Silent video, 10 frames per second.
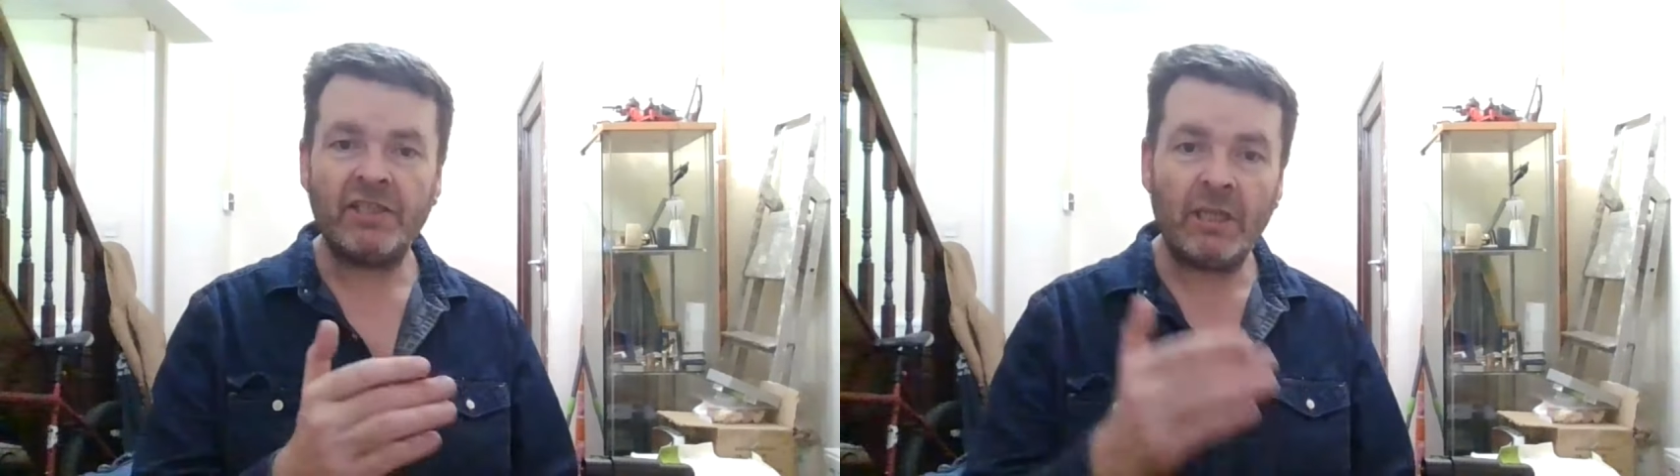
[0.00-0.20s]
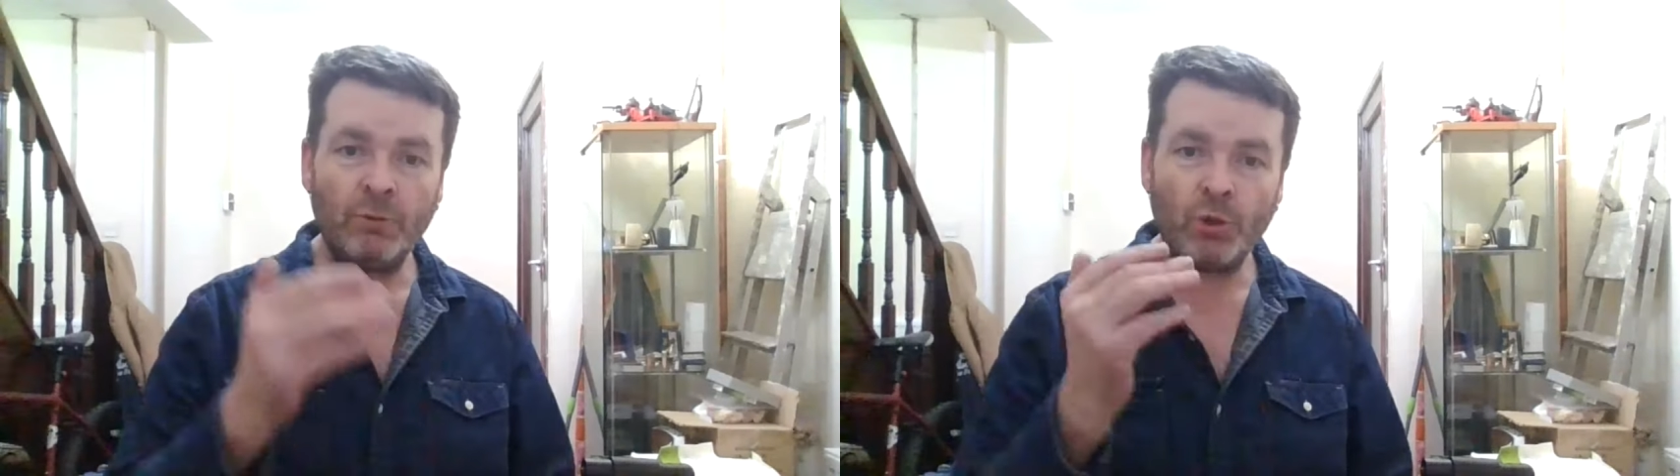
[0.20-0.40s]

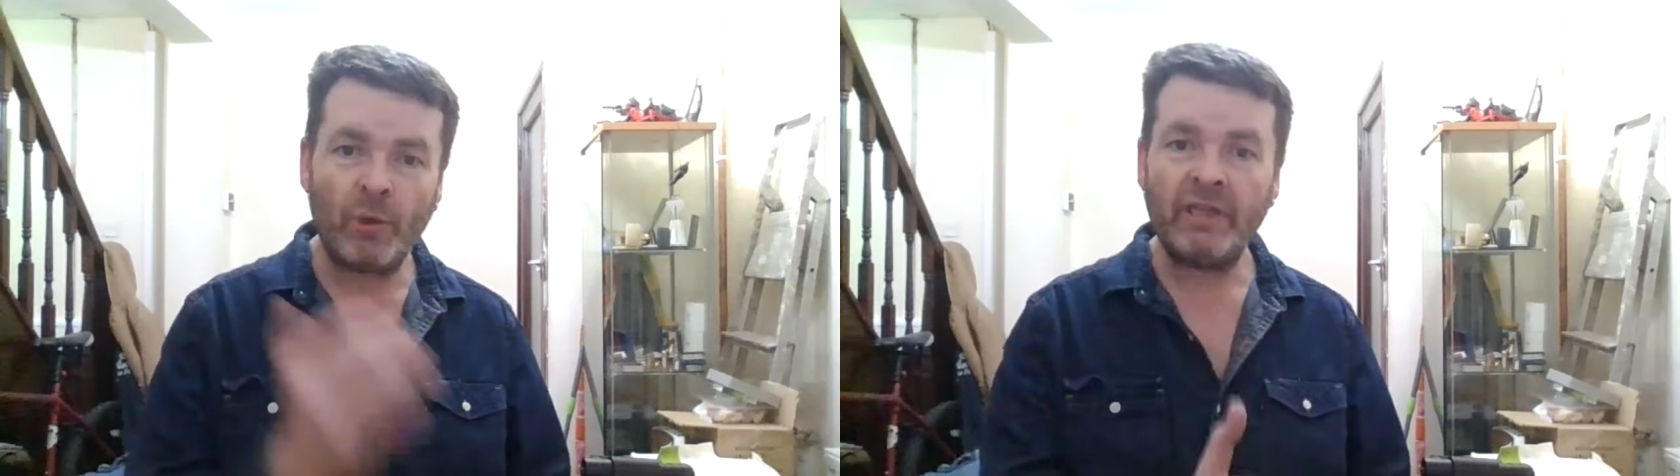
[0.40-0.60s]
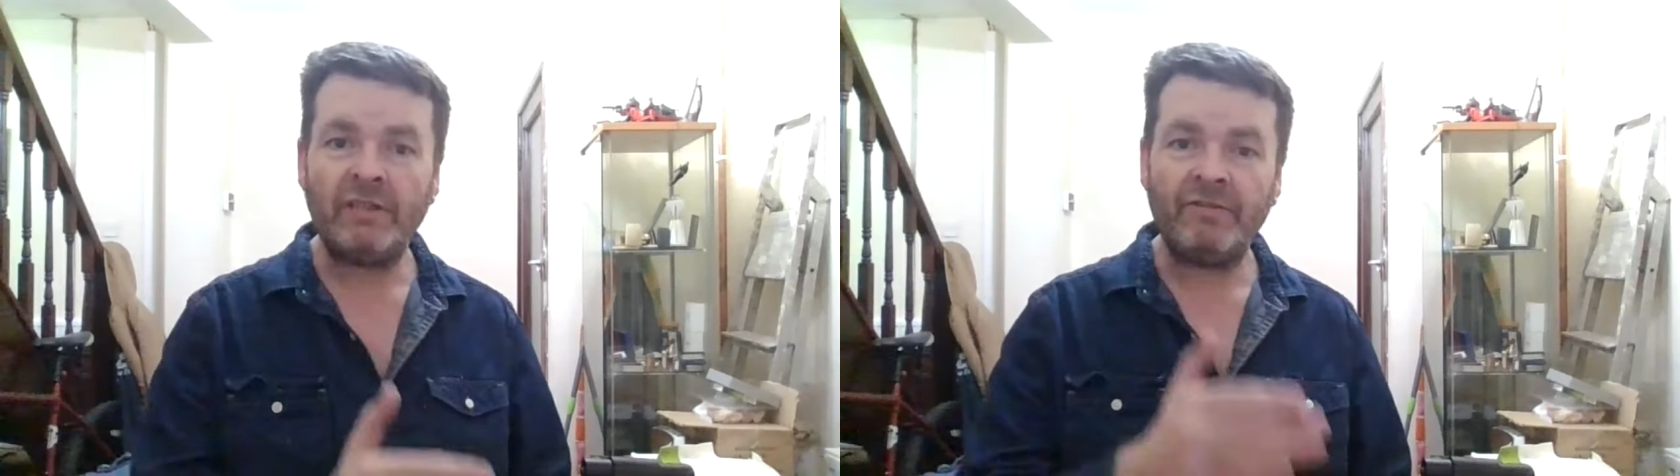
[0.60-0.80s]
same
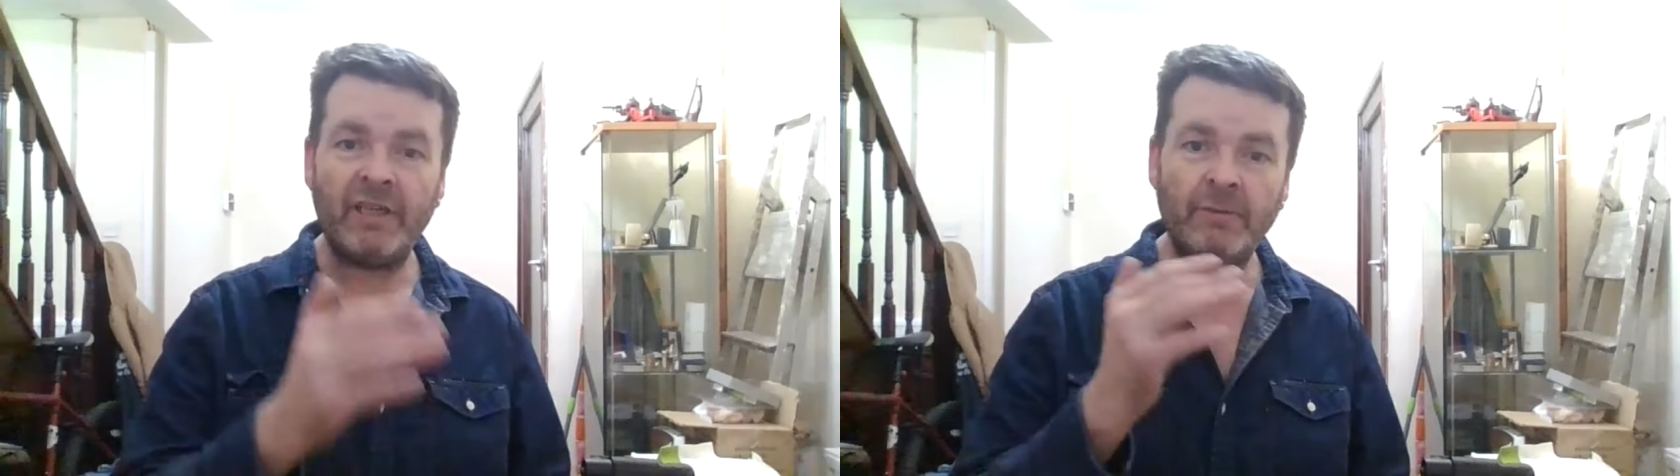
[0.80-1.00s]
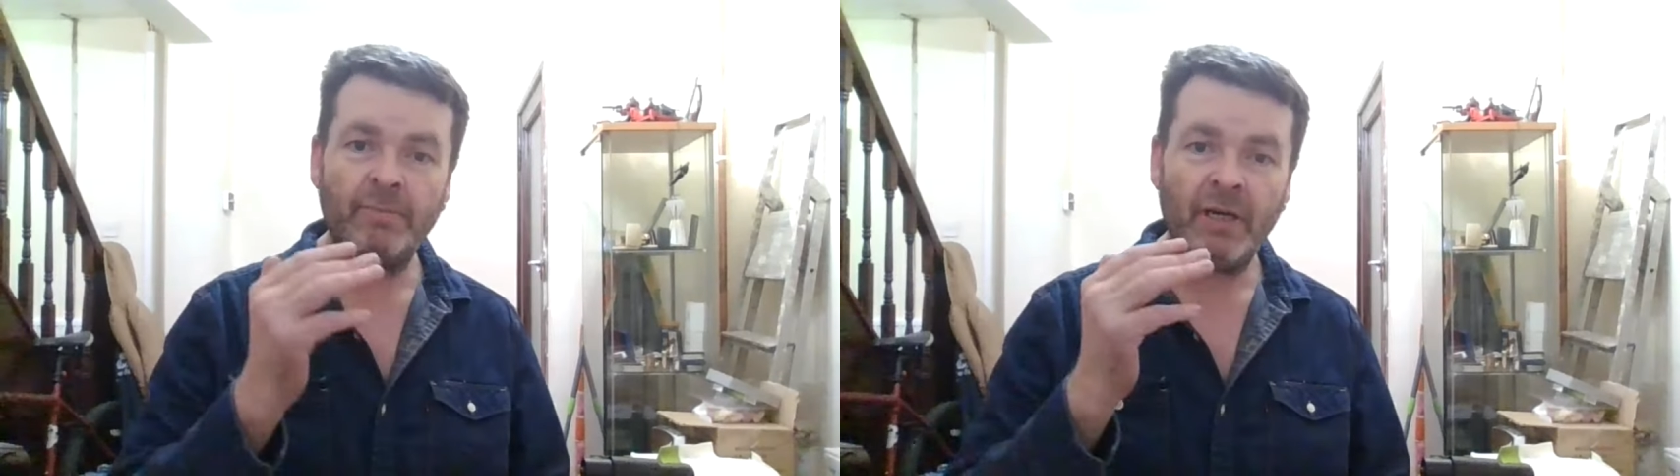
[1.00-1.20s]

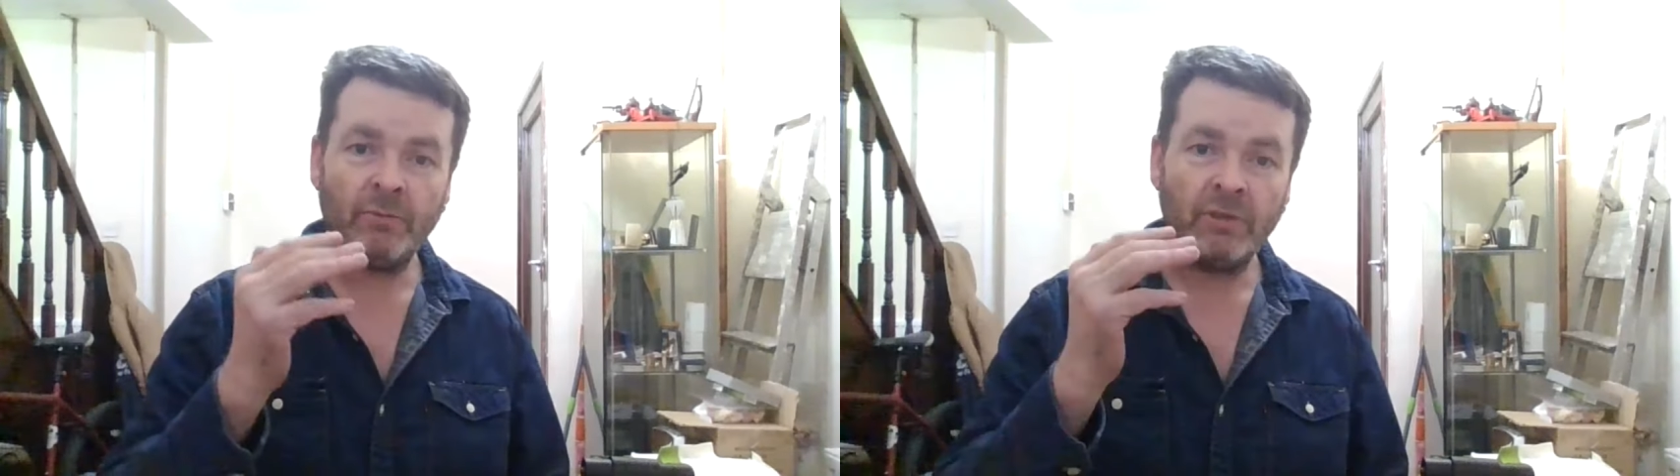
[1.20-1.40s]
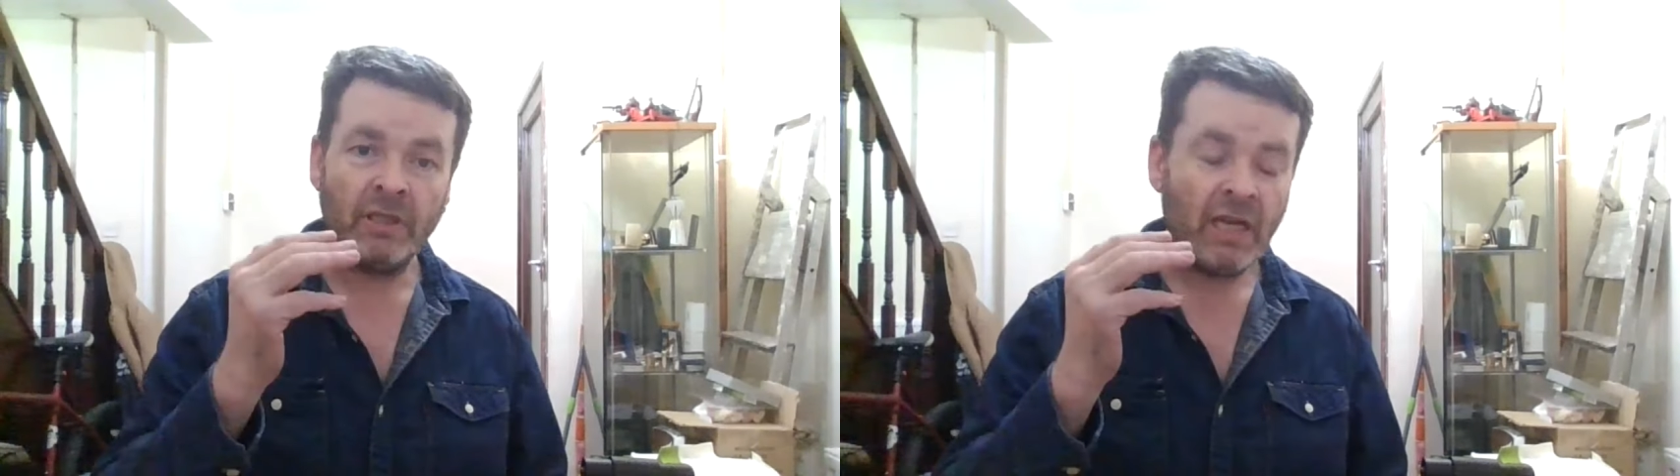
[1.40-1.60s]

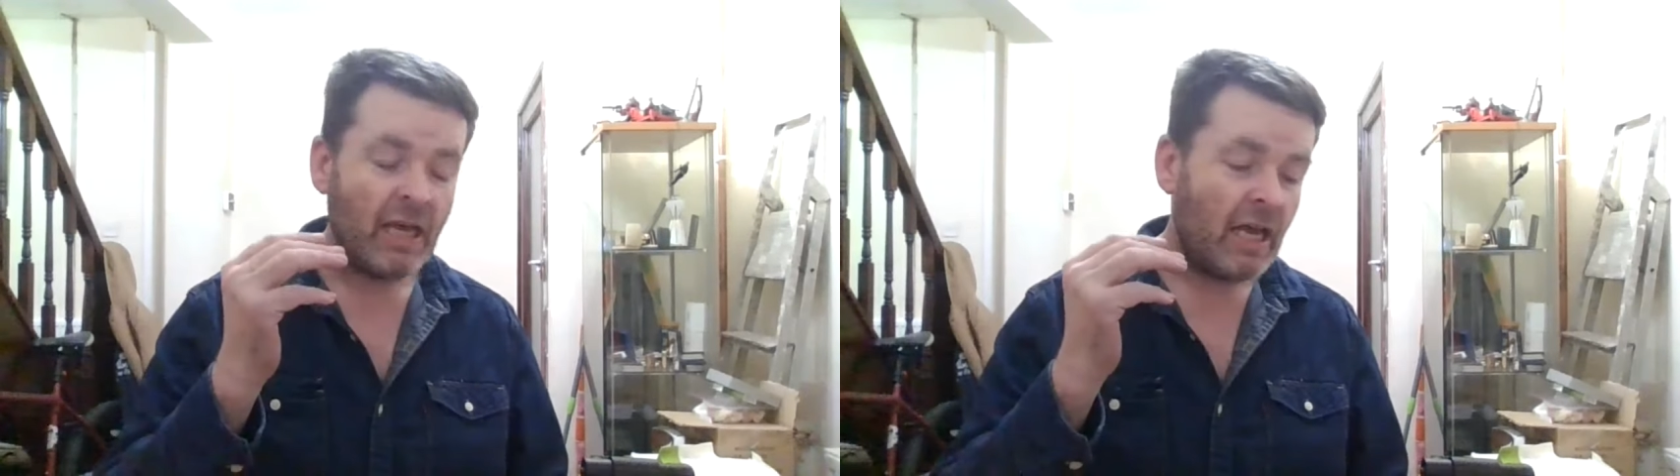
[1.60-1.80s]
£25